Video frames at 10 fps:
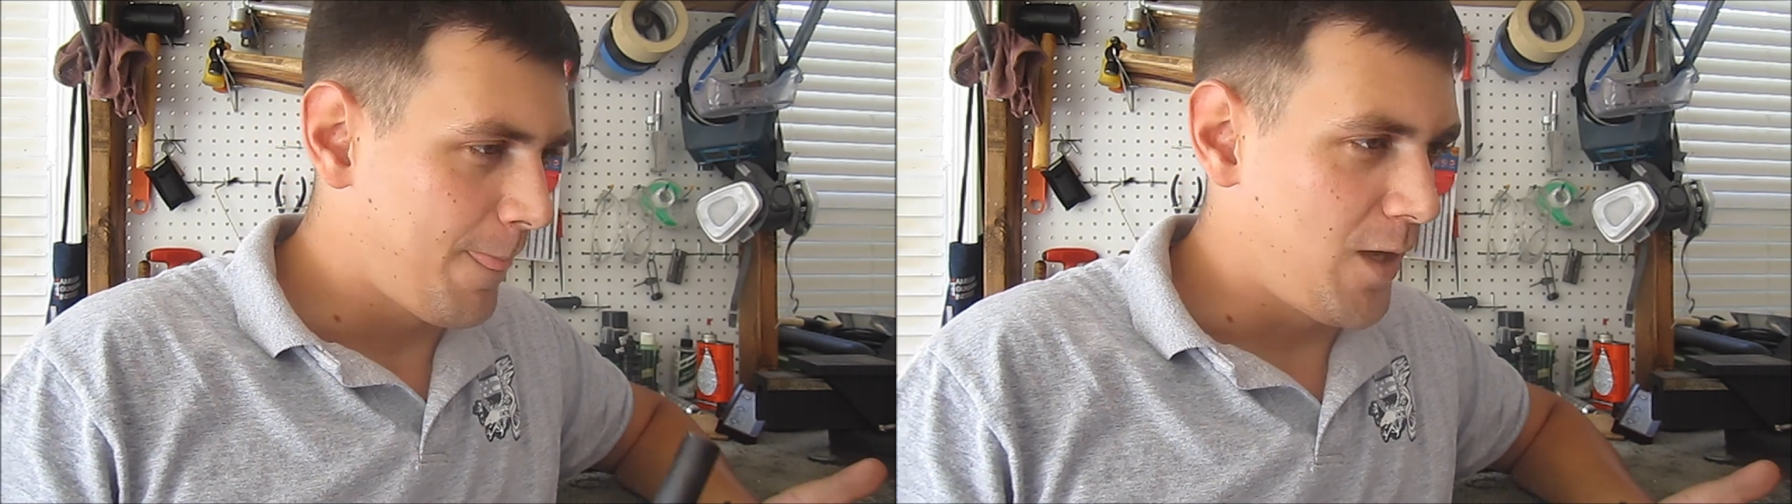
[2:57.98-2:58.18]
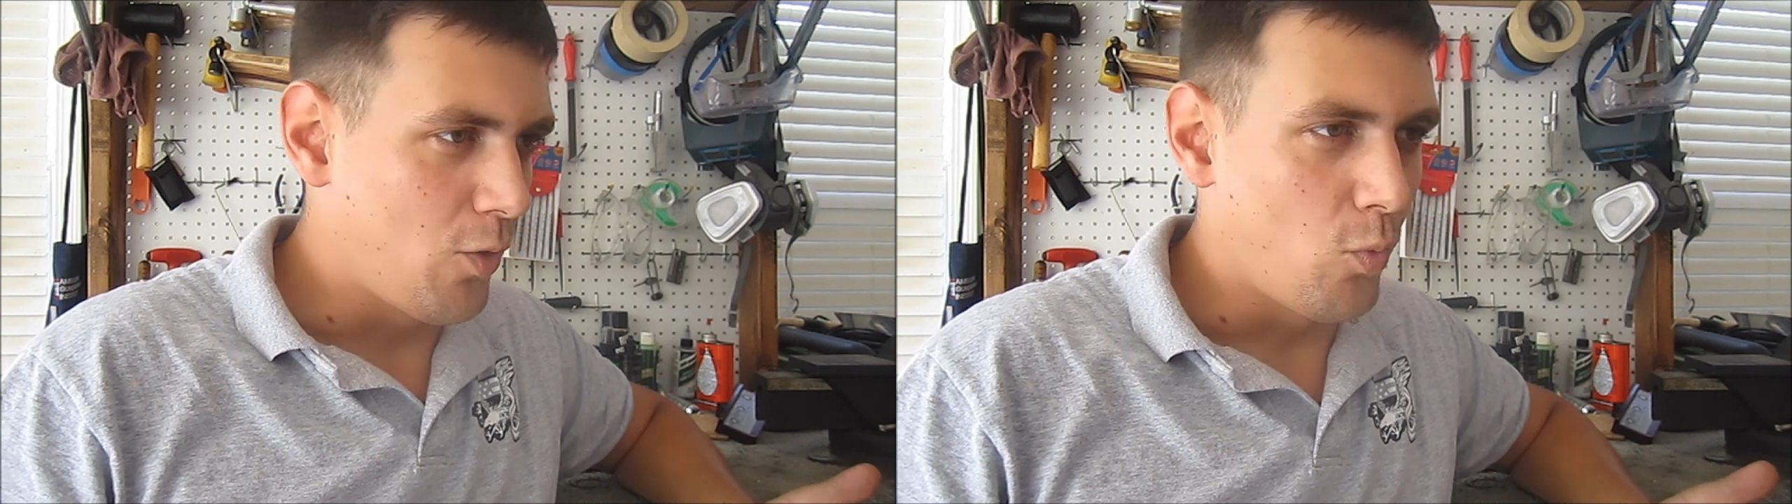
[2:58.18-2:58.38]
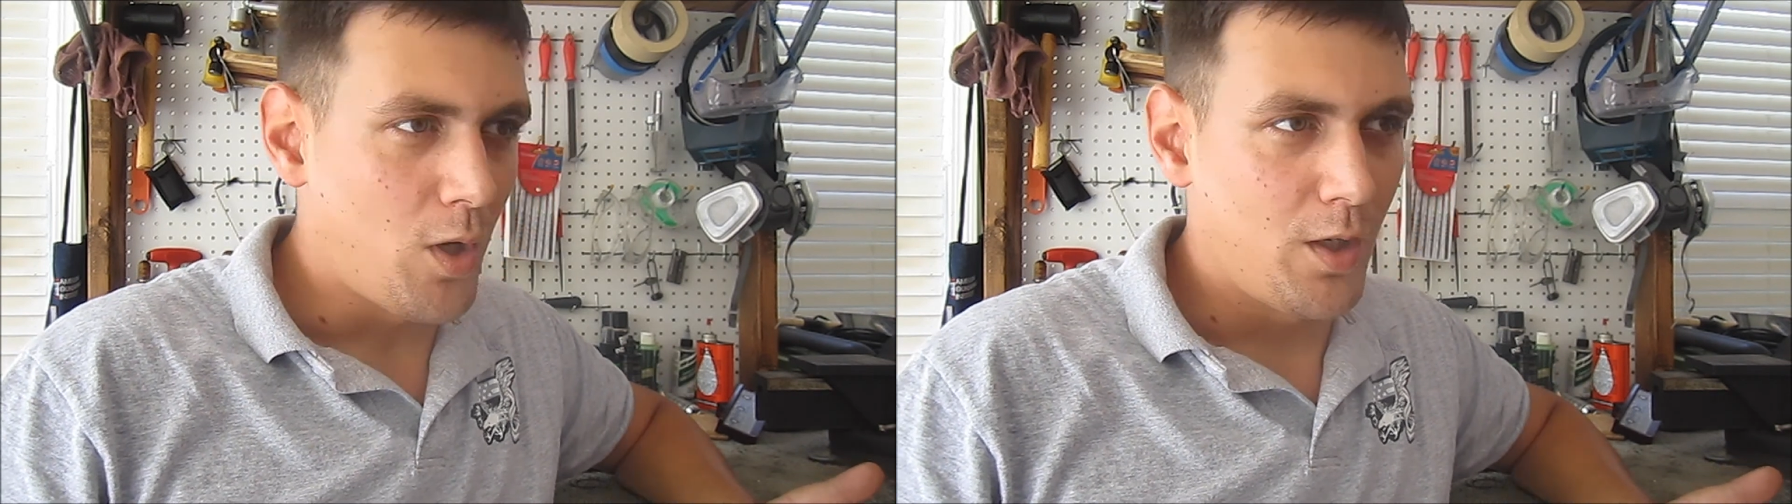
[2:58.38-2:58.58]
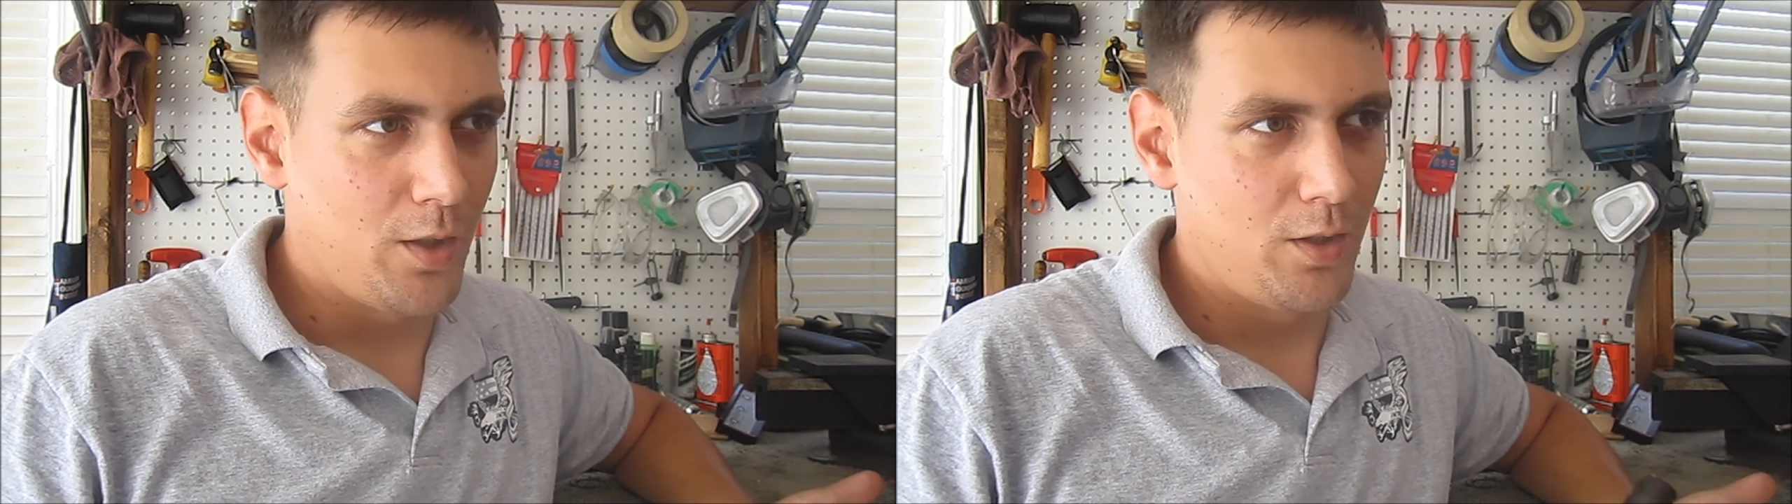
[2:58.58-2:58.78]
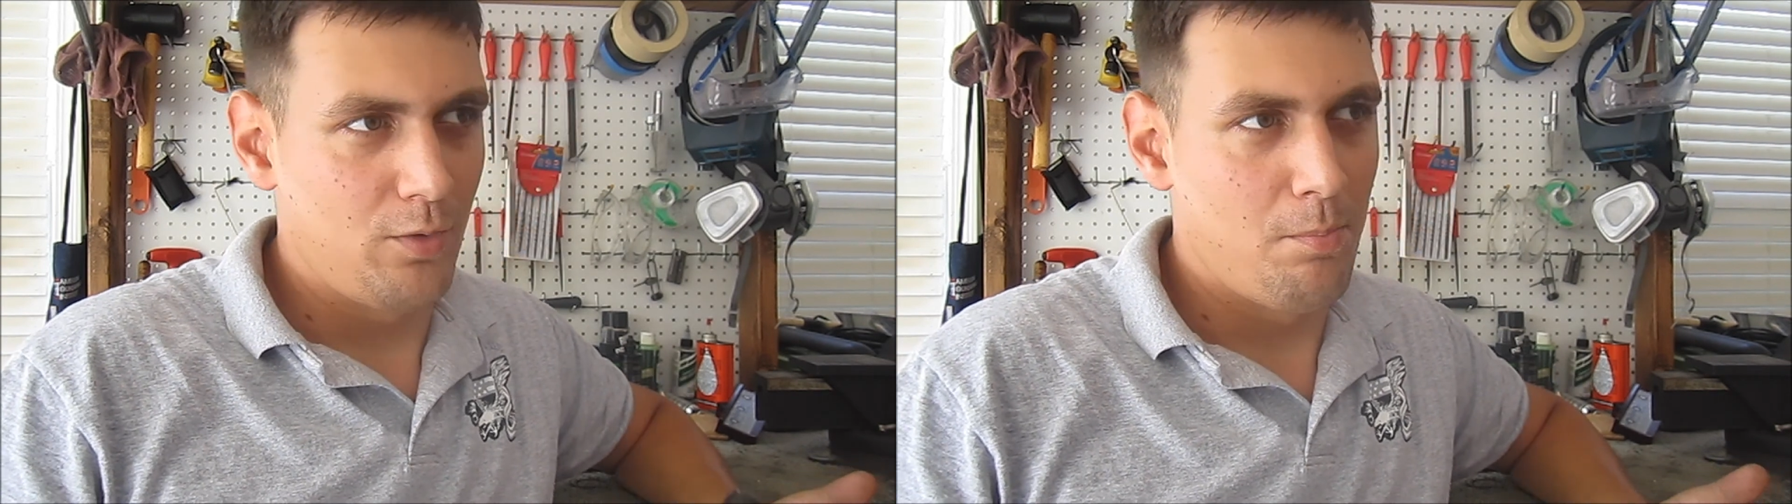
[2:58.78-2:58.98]

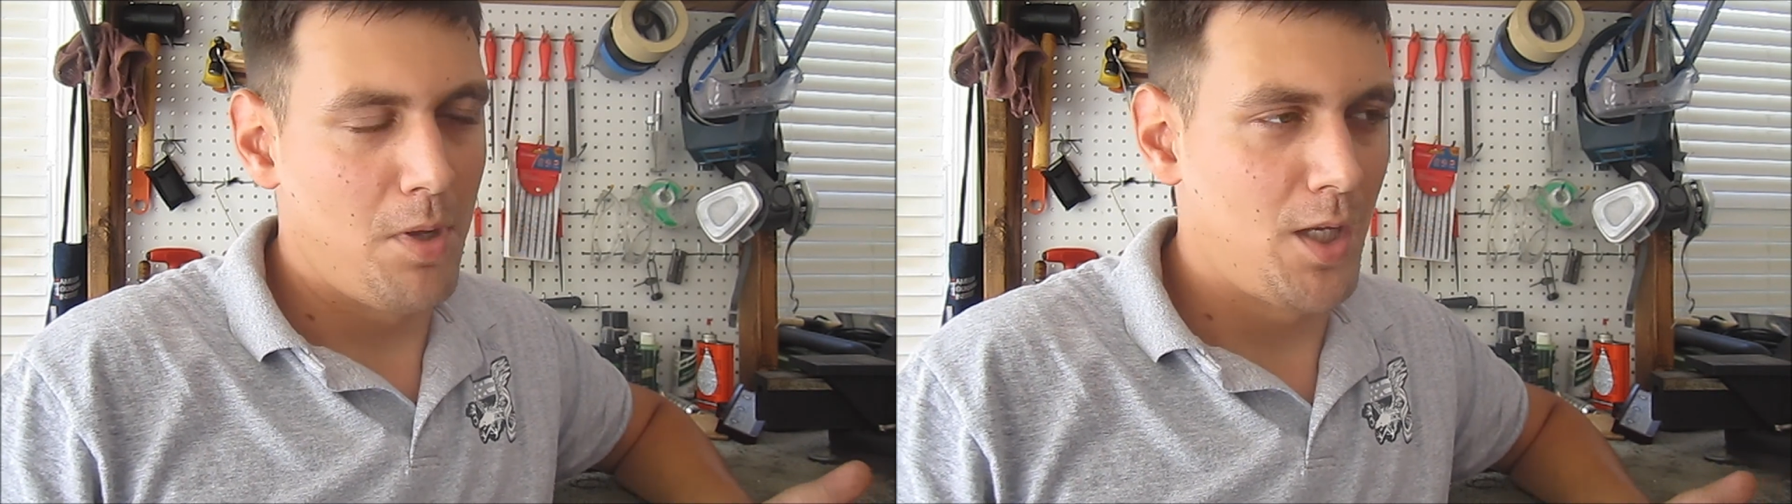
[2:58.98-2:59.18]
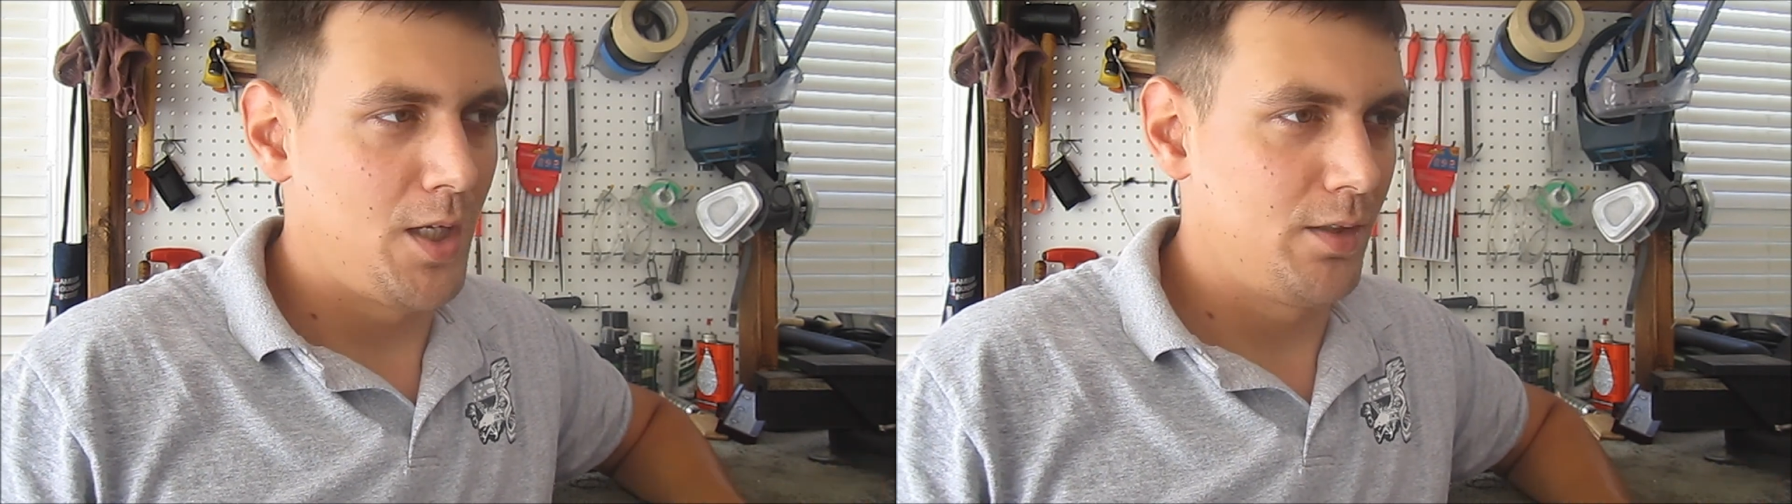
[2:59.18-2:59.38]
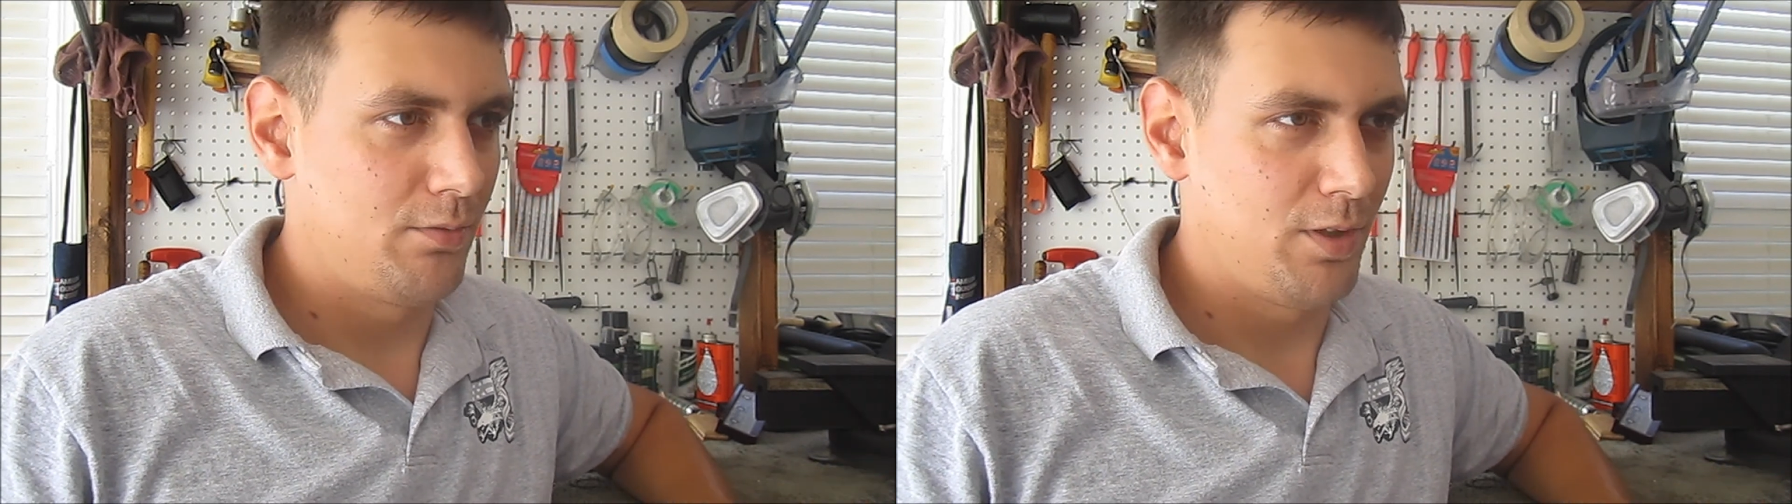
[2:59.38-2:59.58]
water, mud,